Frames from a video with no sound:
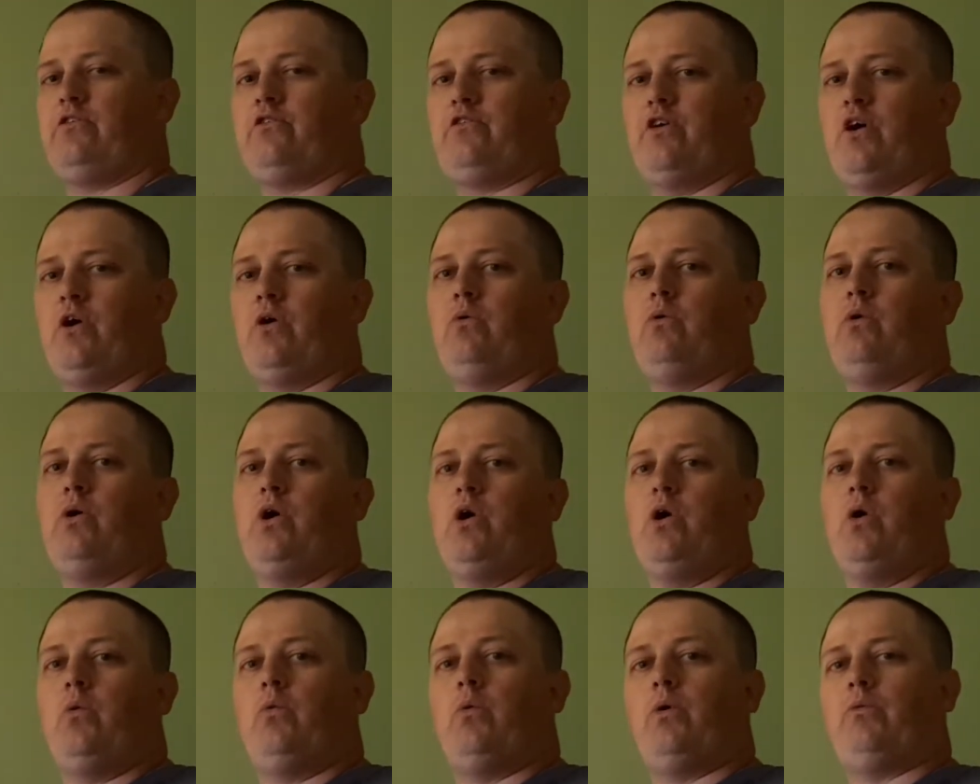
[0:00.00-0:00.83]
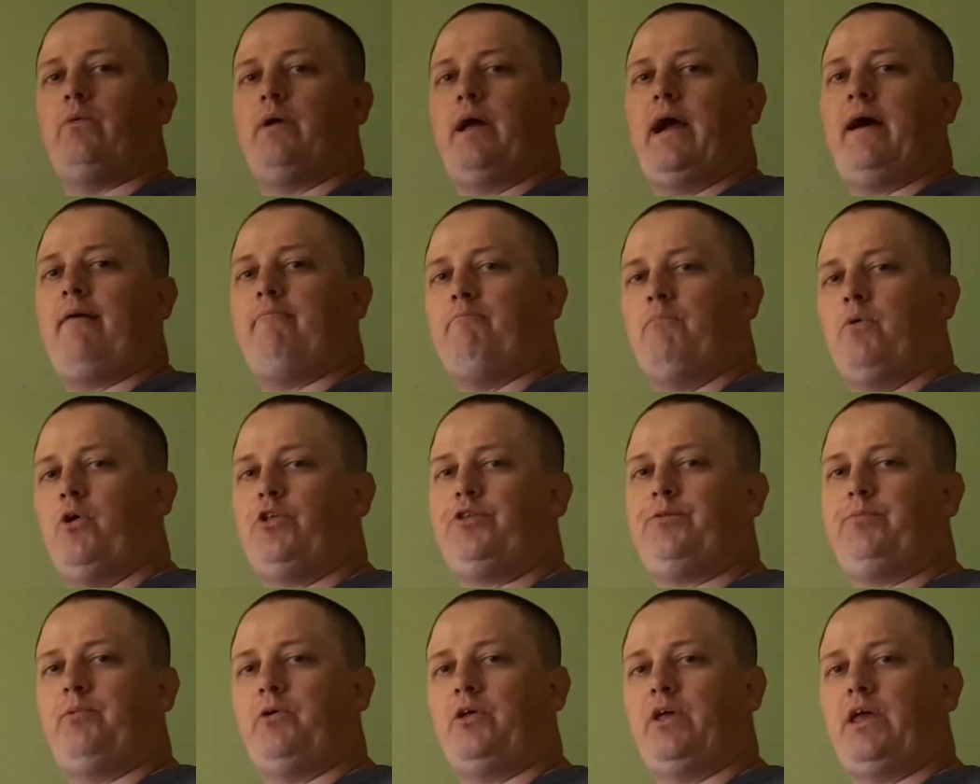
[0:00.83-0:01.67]
So when we have
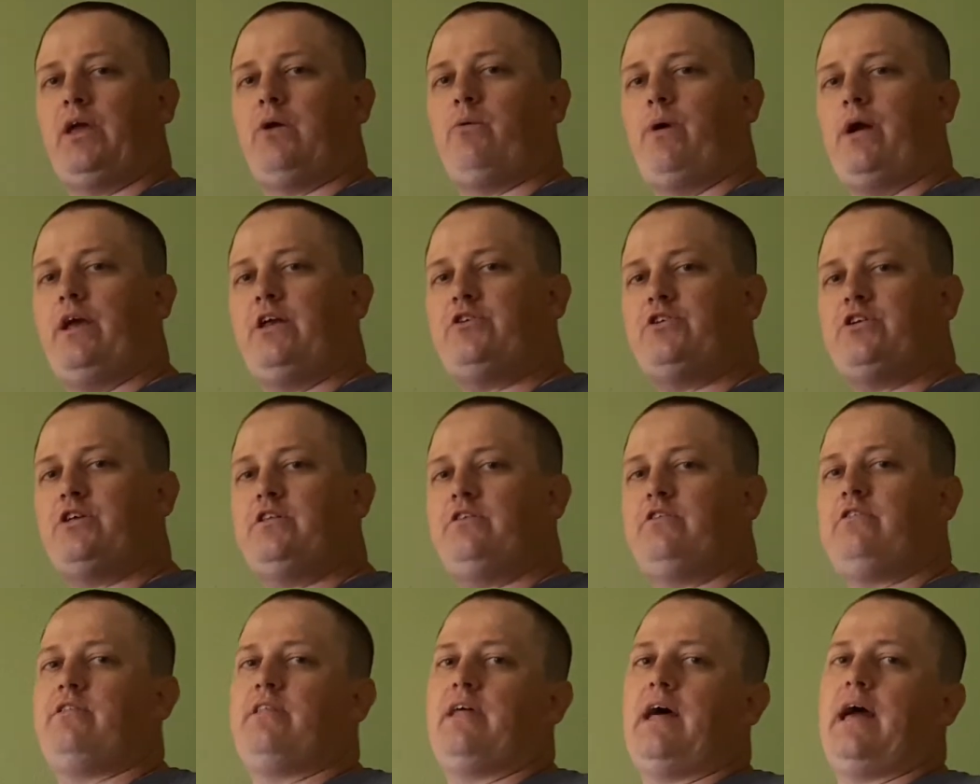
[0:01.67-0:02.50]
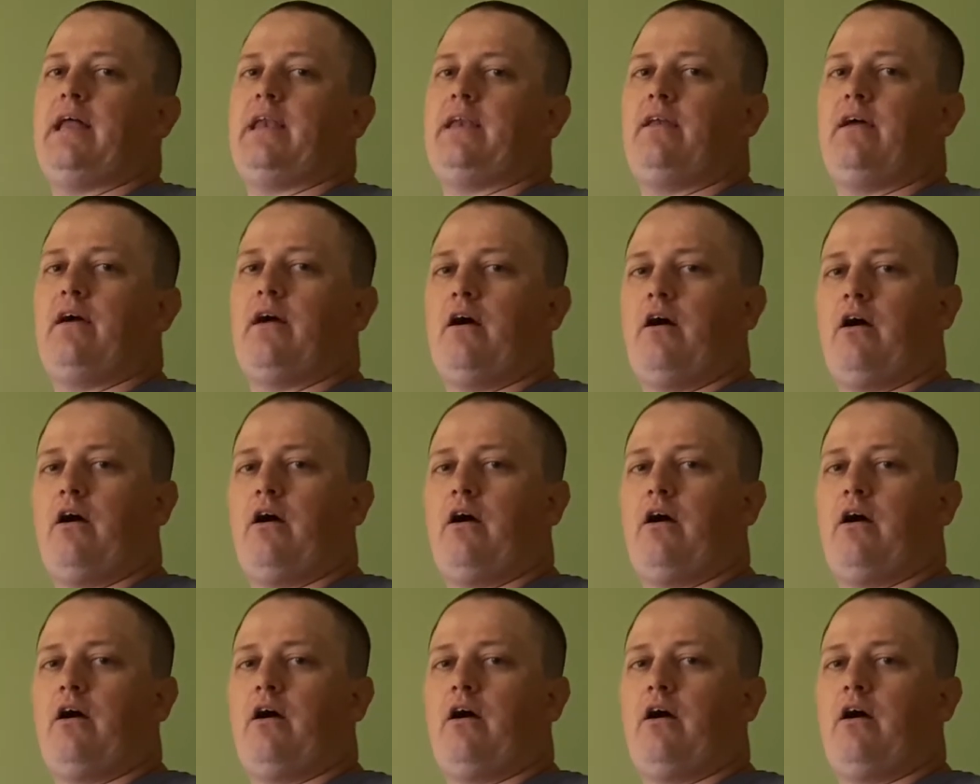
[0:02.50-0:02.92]
multiple equations that